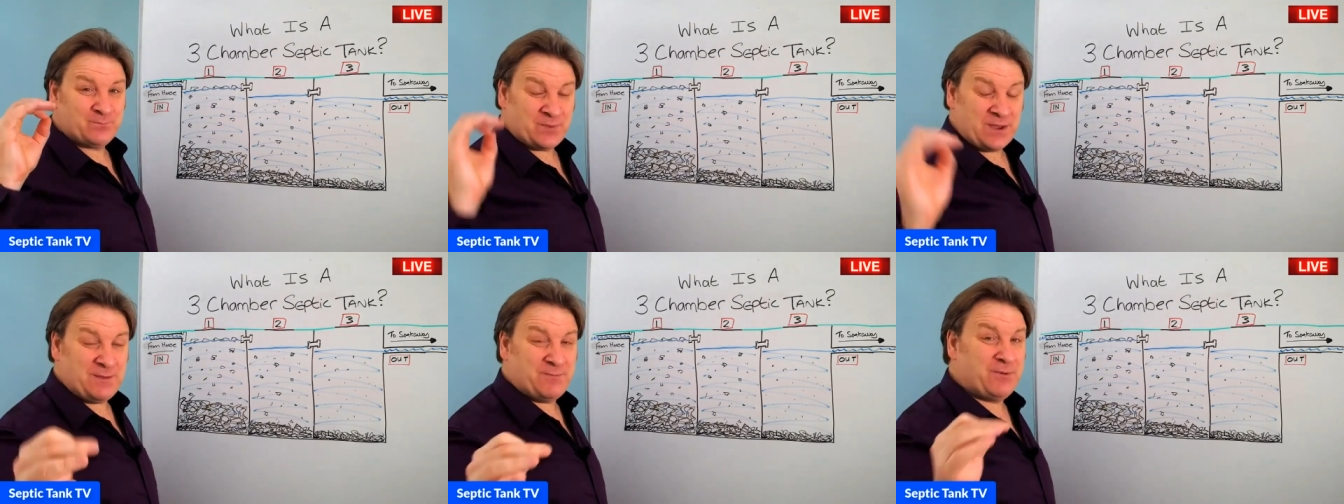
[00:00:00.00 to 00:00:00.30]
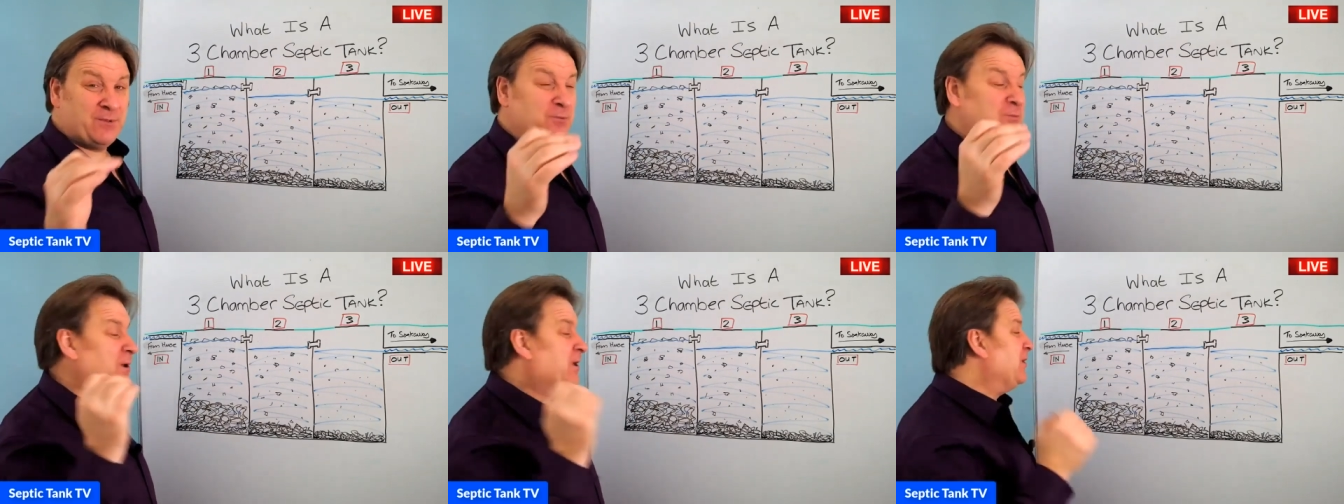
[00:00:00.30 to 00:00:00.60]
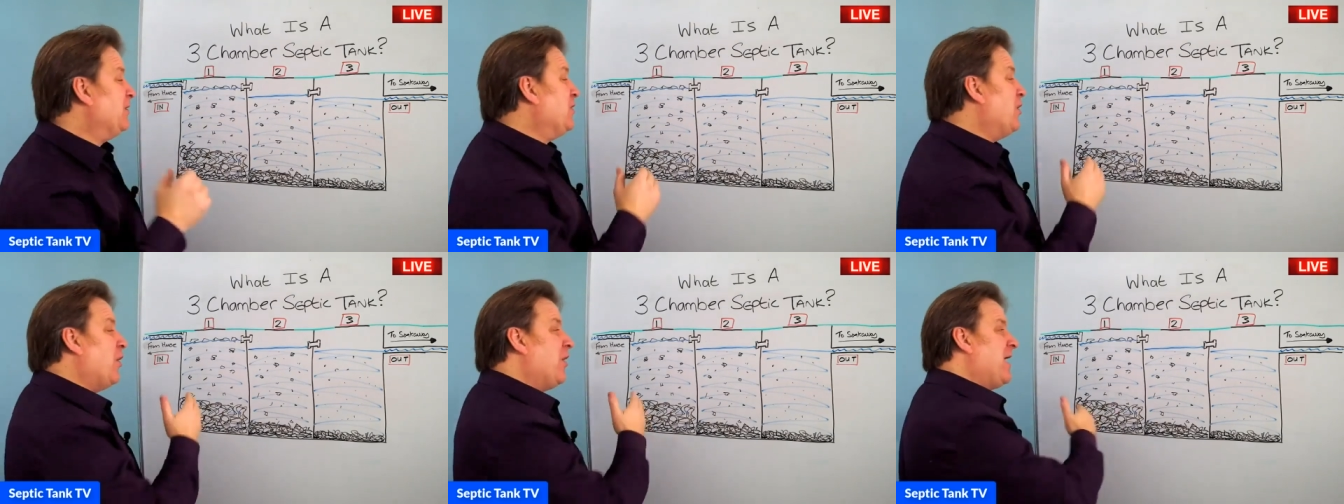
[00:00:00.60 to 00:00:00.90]
people will
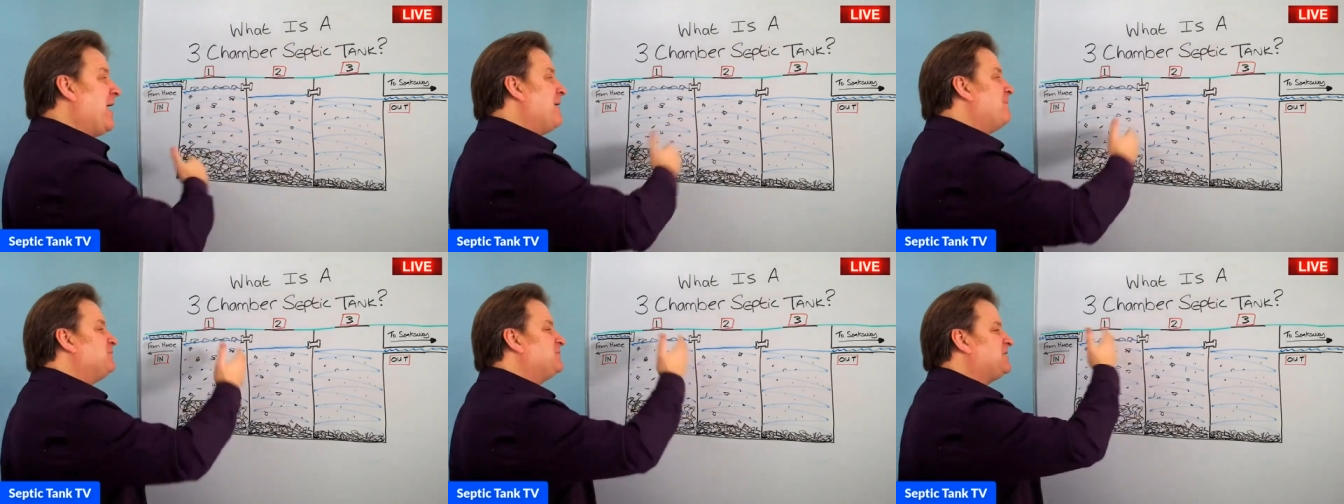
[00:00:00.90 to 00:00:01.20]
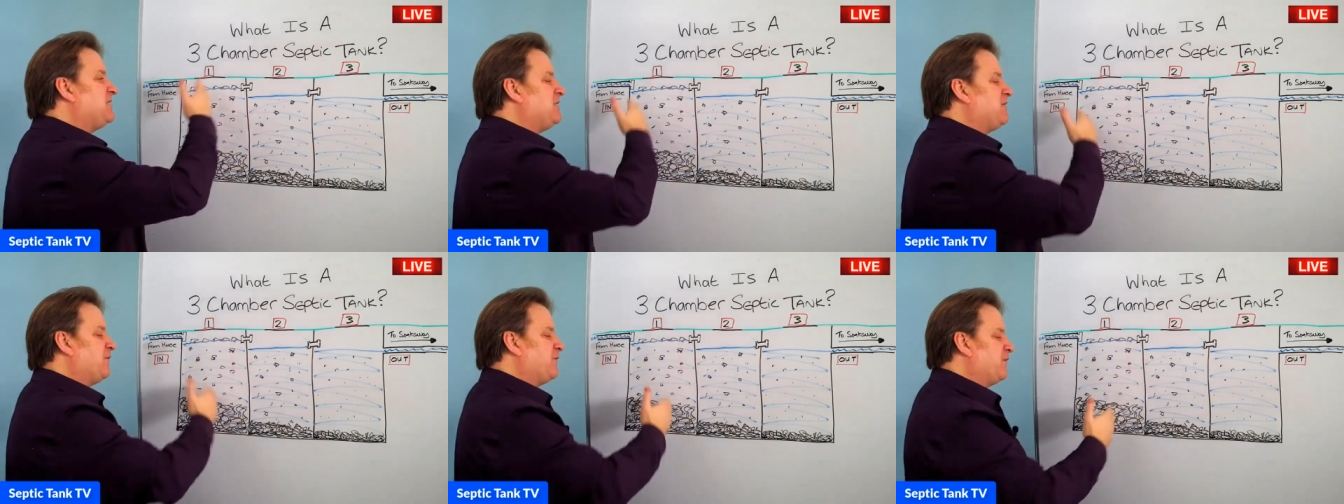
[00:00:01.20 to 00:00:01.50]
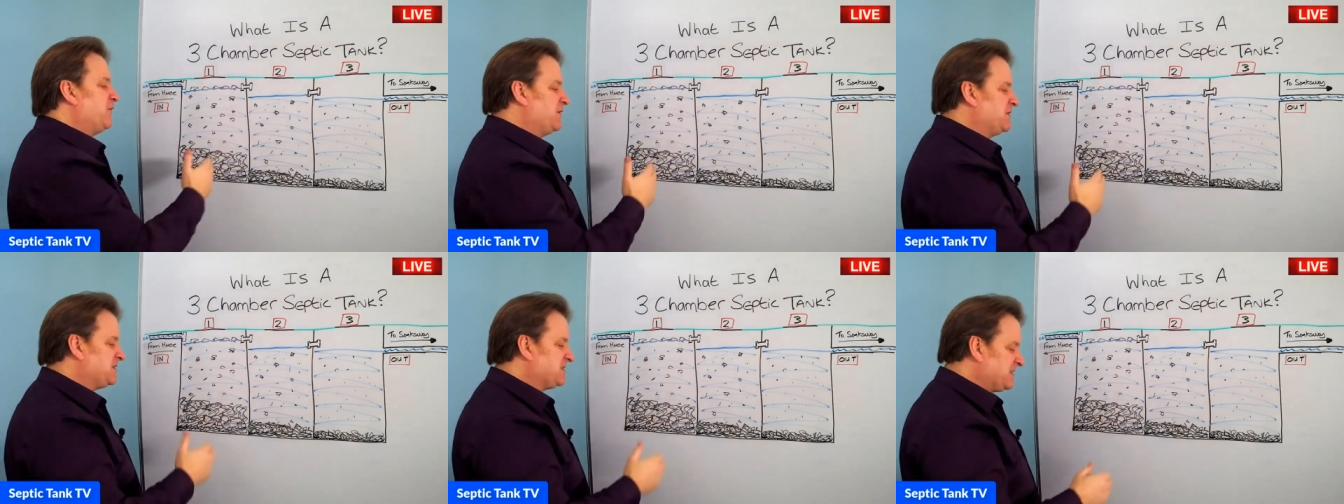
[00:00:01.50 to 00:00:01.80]
not empty the
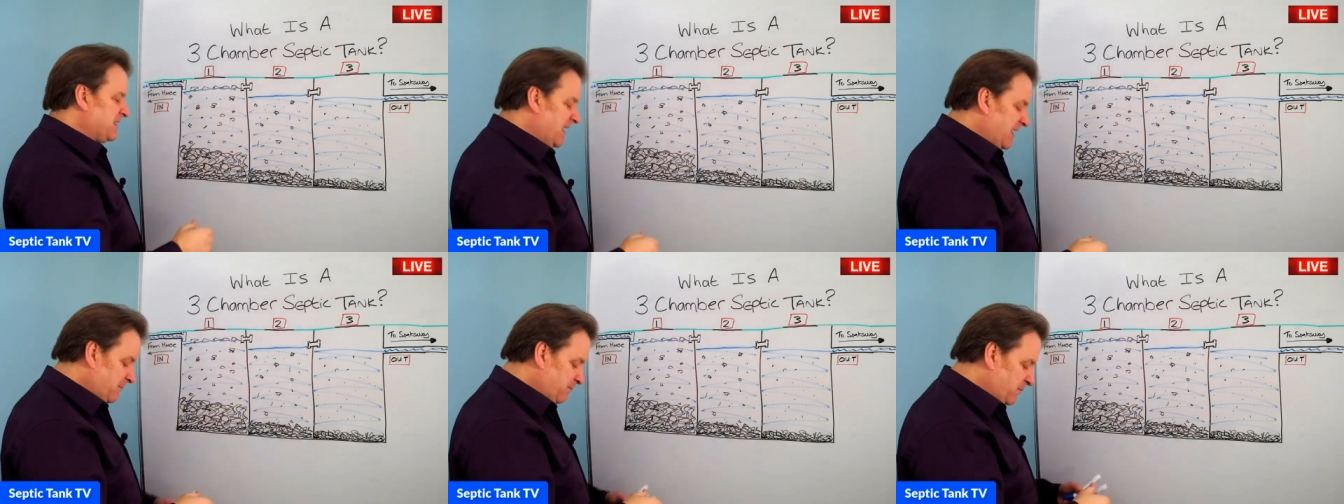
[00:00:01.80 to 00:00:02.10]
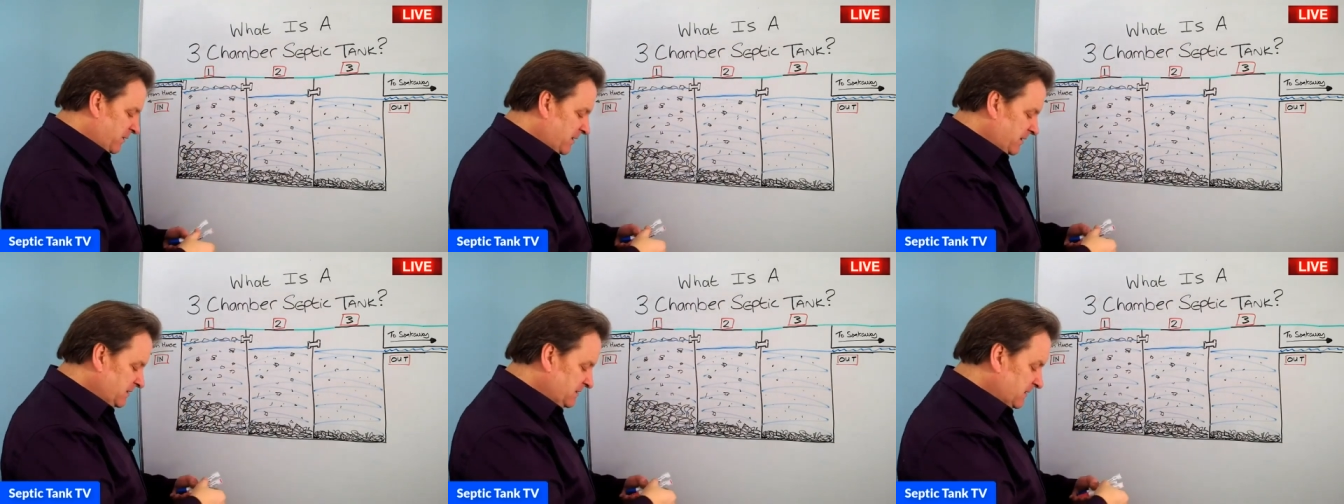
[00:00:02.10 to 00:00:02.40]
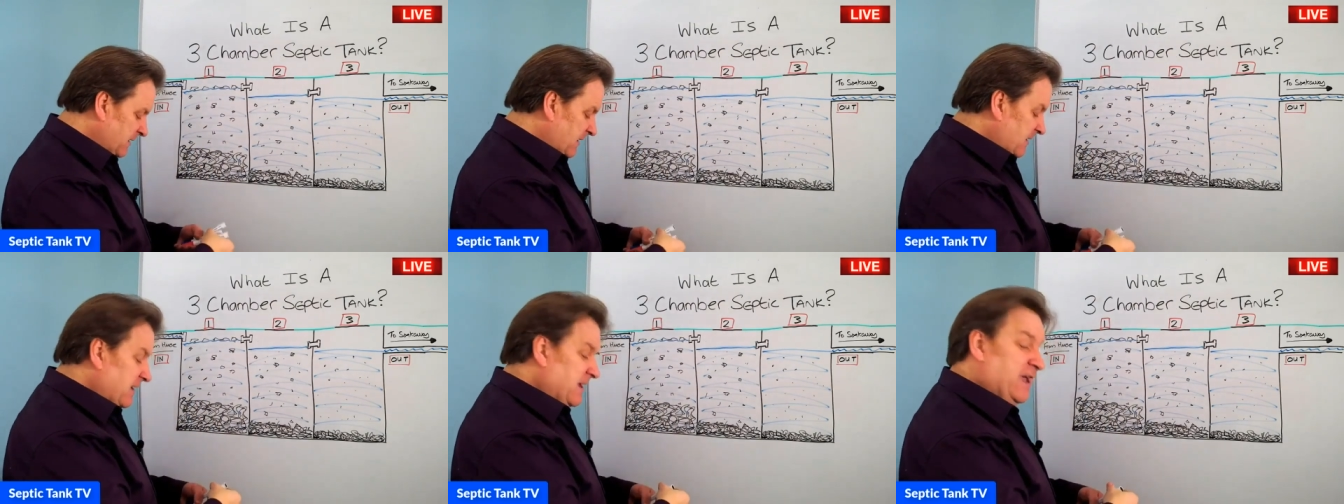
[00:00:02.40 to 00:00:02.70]
first tank because